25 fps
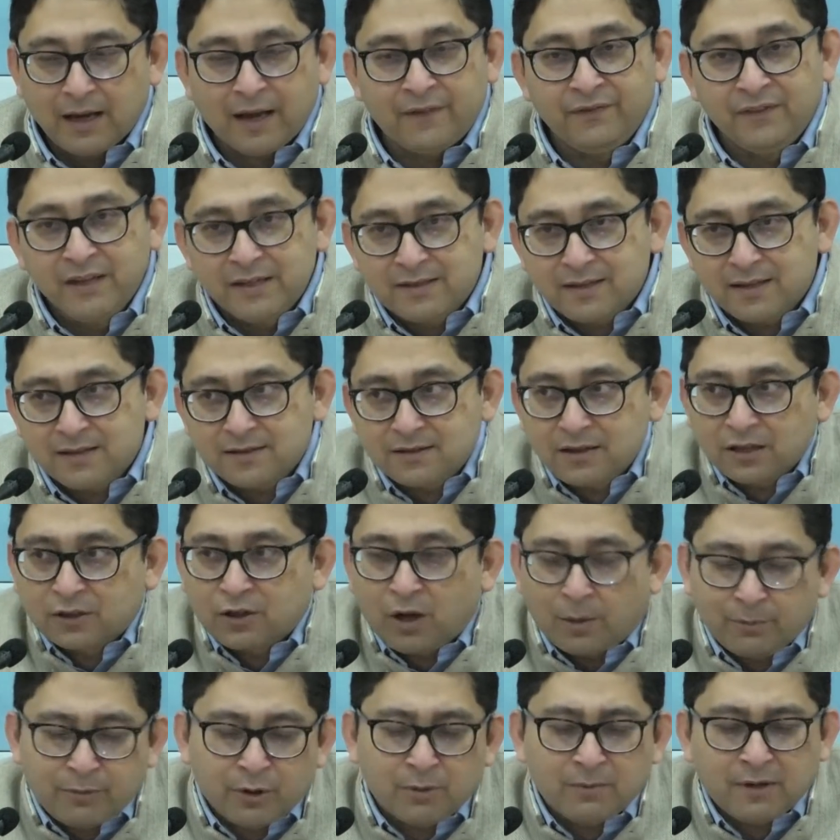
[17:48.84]
And this is the
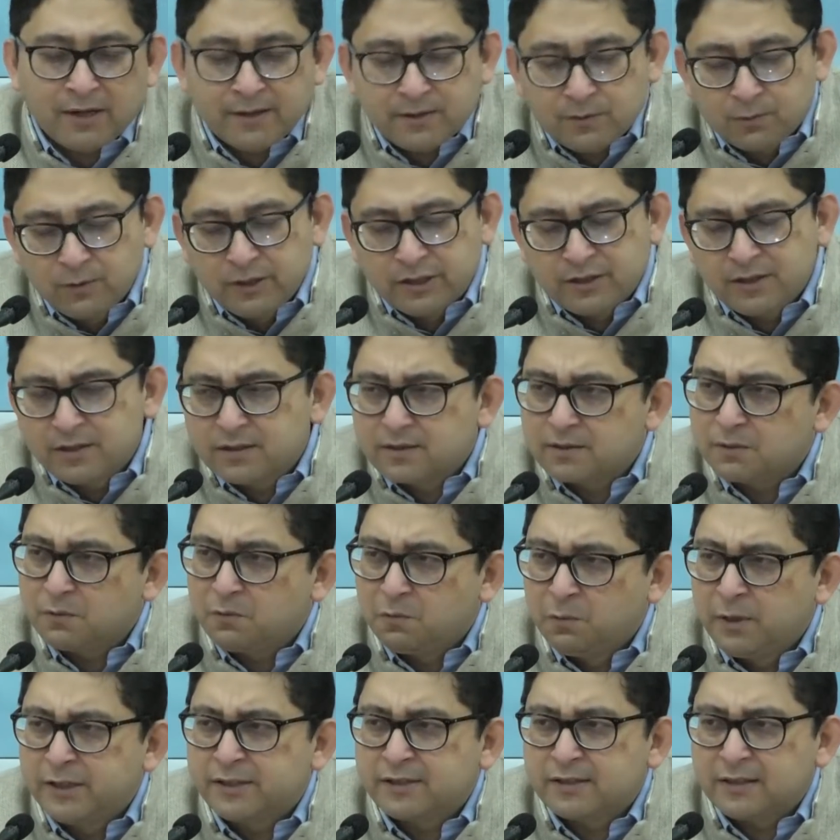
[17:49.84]
compromise
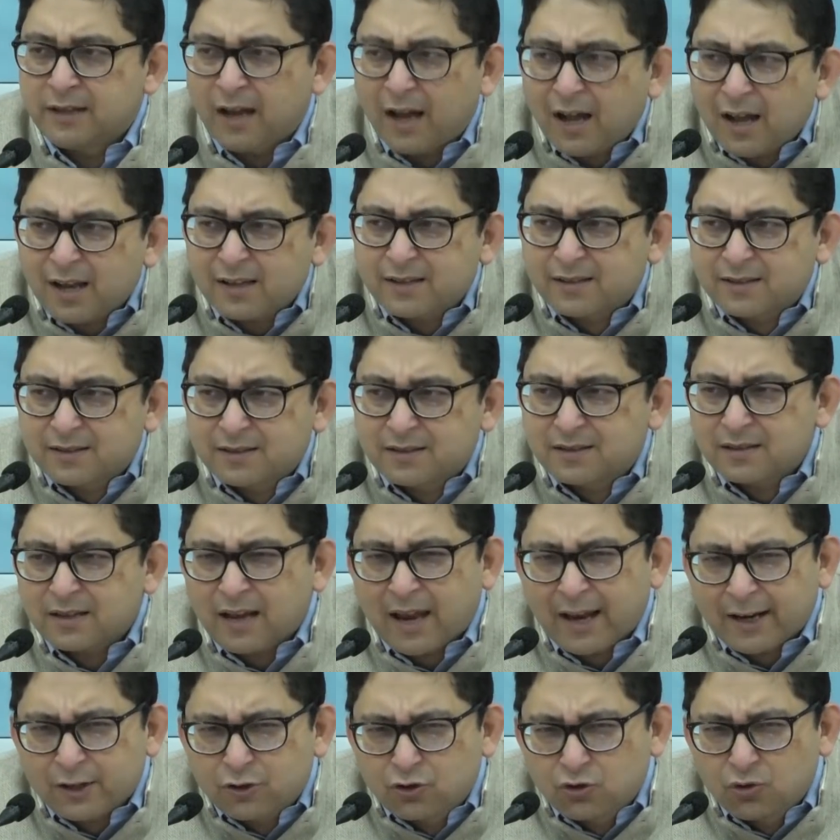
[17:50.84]
which
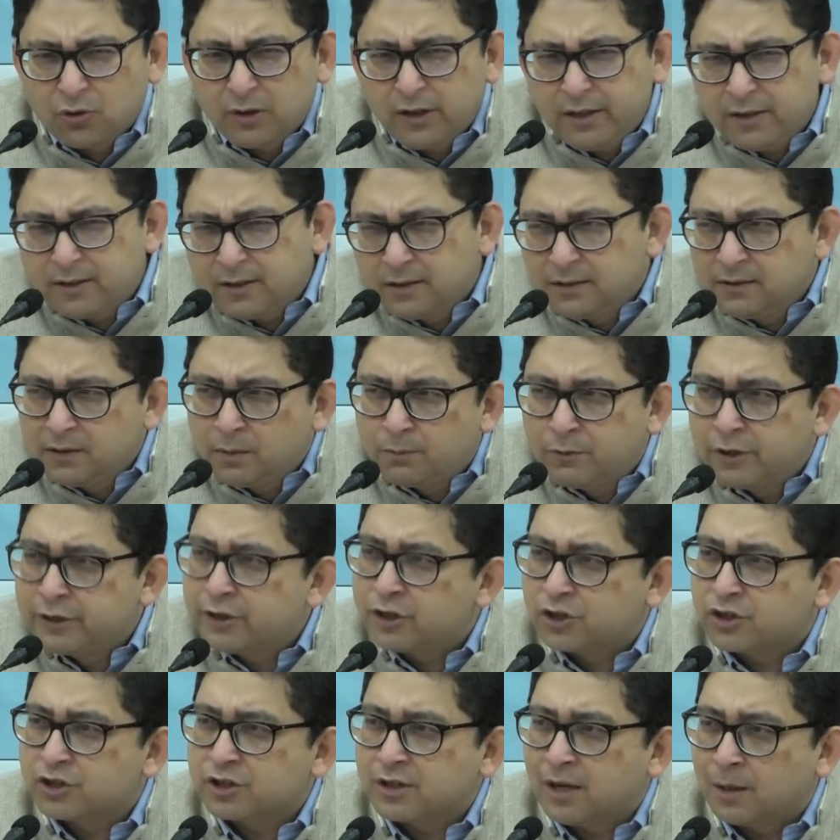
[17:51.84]
lasts actually till the
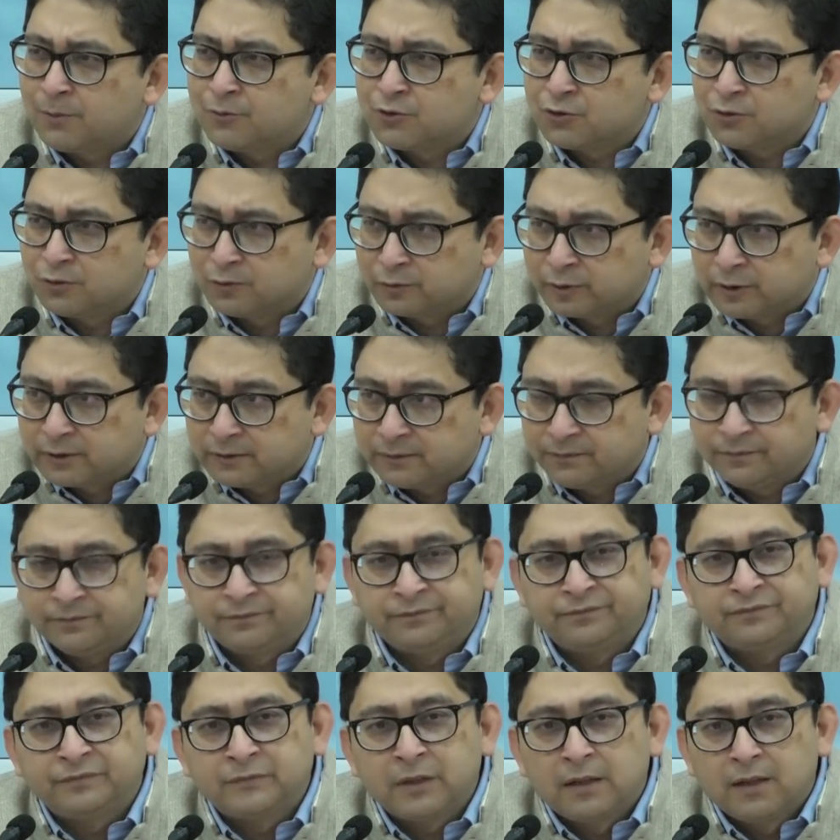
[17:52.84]
British comes over.
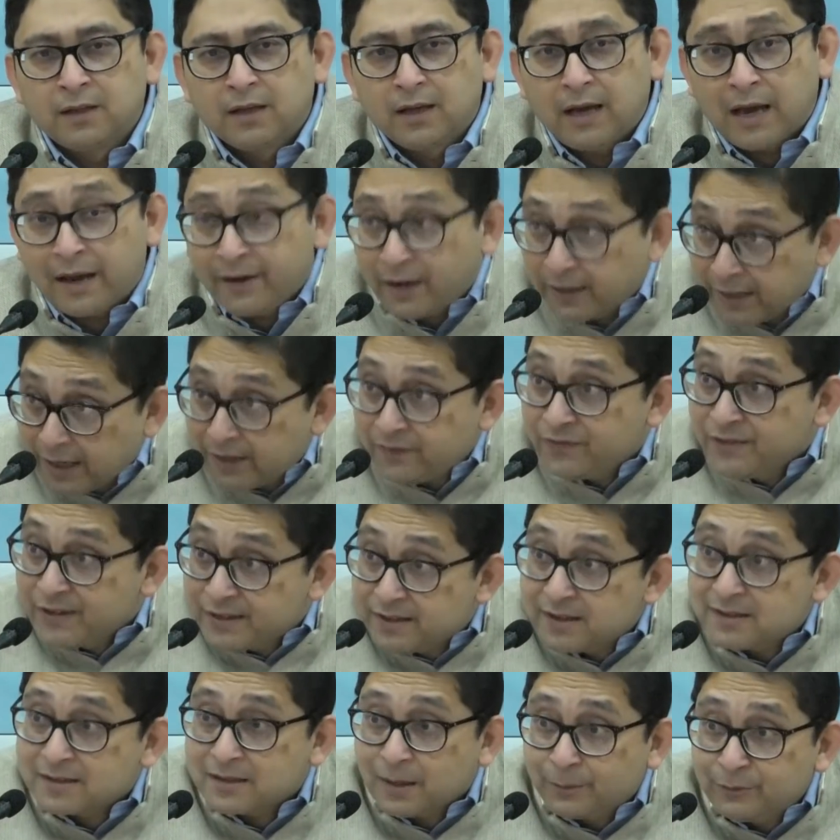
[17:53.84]
And again,
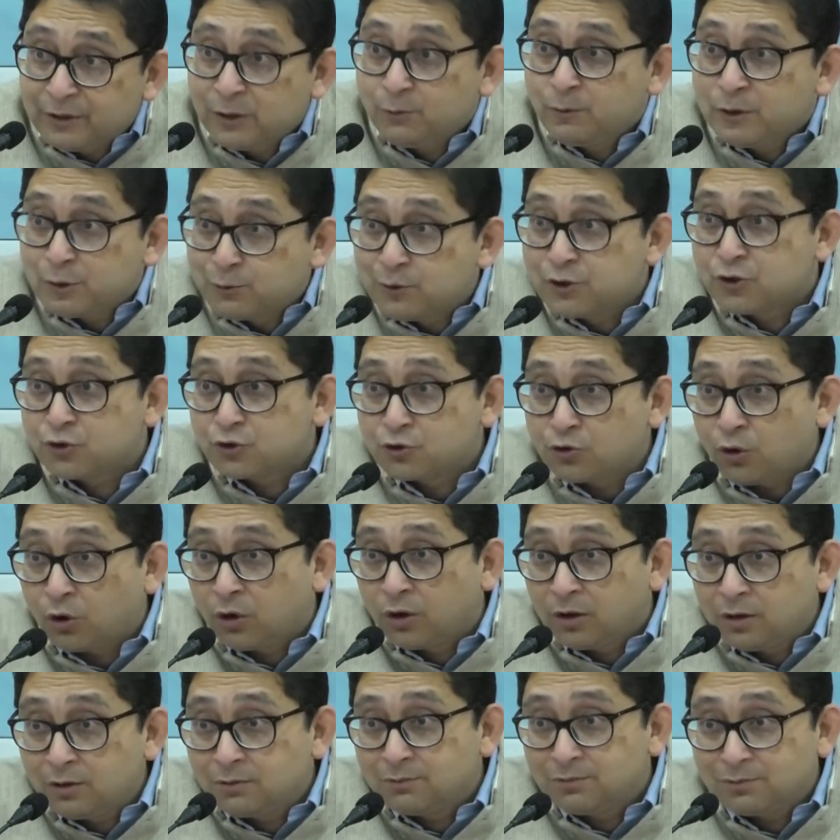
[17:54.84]
this is something which we should
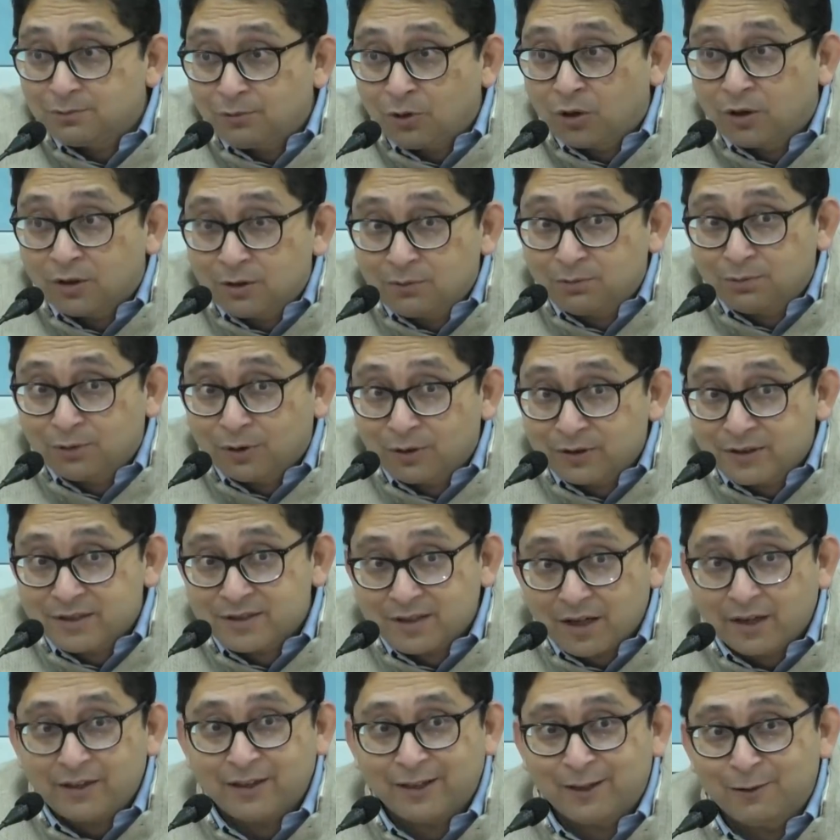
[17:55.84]
all
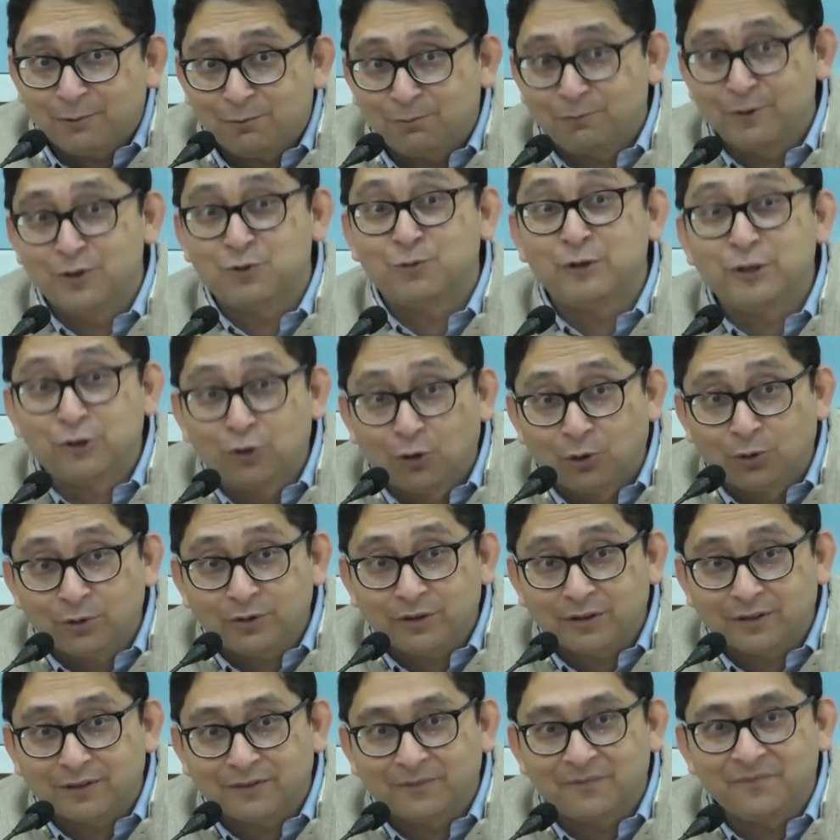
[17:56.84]
study, which we
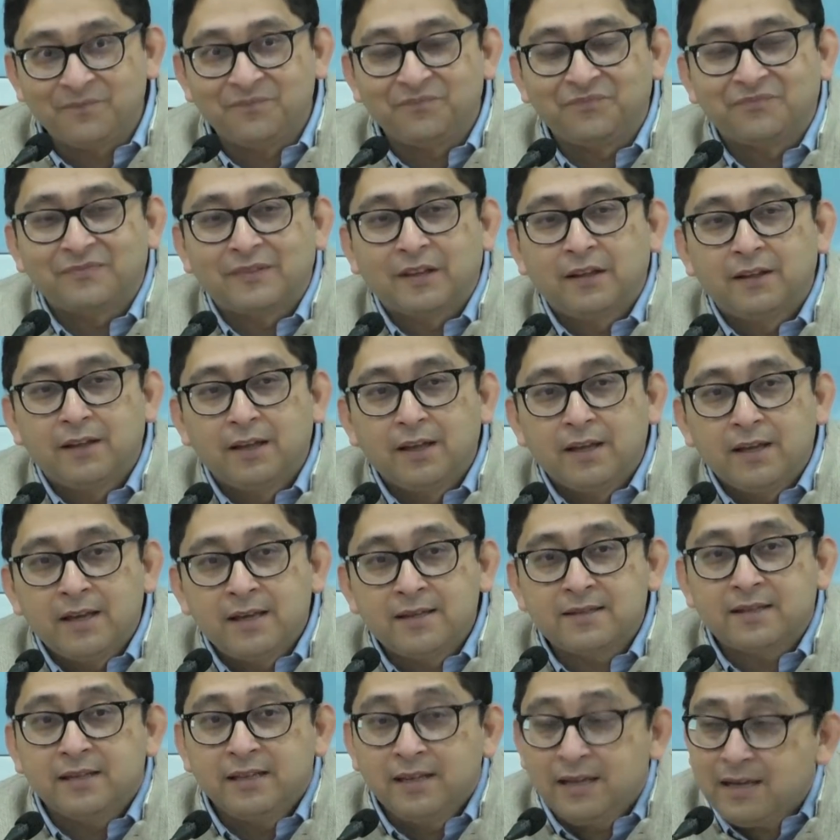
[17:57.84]
don't.
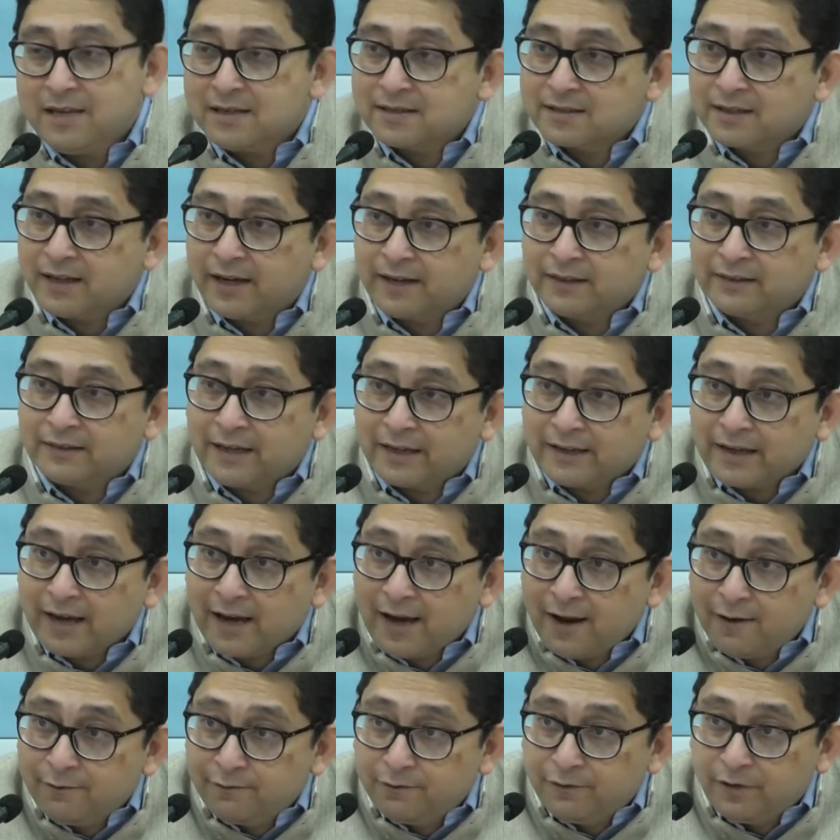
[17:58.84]
Is he said
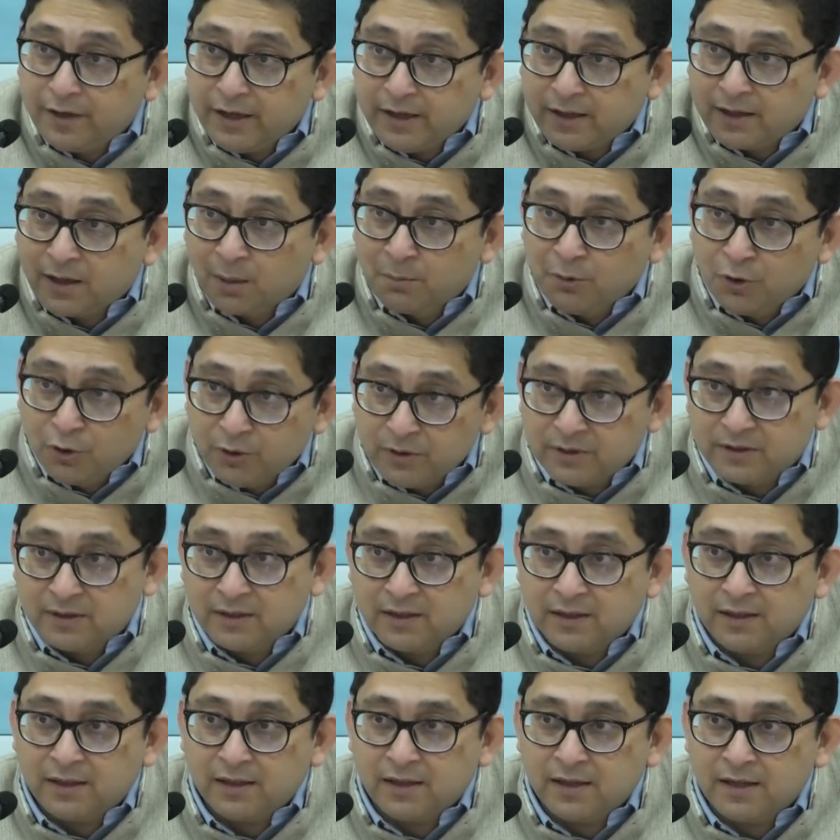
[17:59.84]
that every
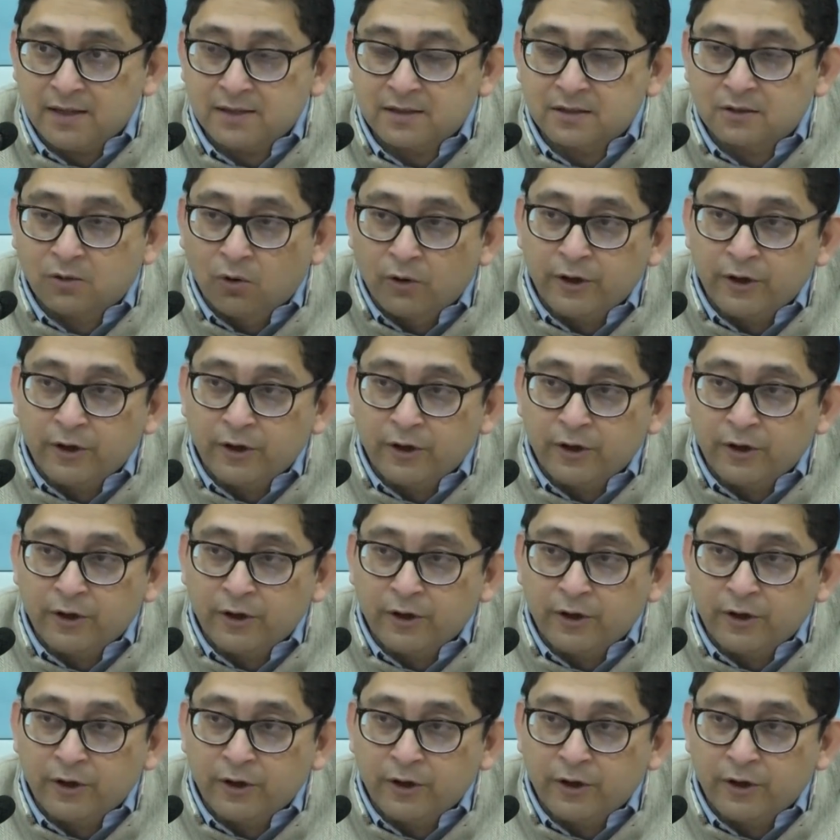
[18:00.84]
community is